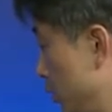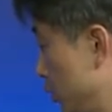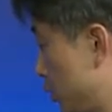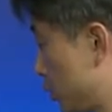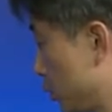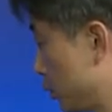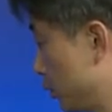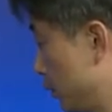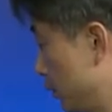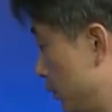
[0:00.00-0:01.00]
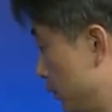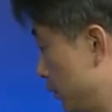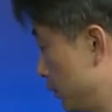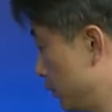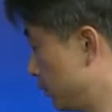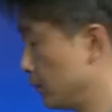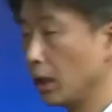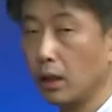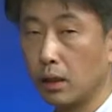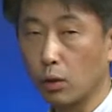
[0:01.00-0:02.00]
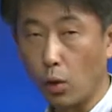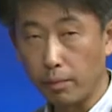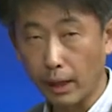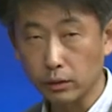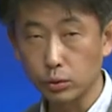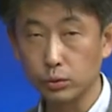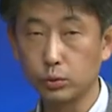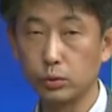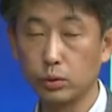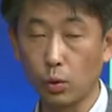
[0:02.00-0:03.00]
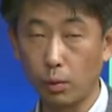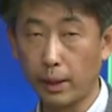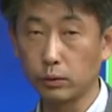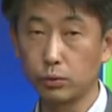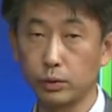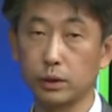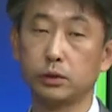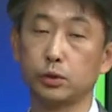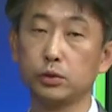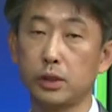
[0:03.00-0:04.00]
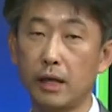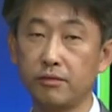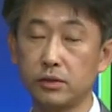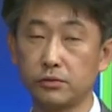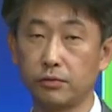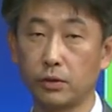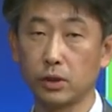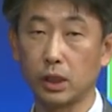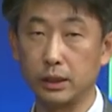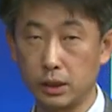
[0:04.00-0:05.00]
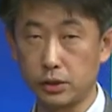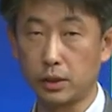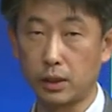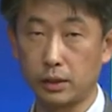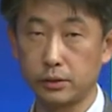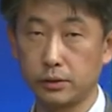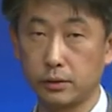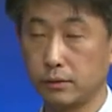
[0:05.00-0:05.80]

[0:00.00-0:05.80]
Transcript: true. Go back to the truth tables for the conditionals.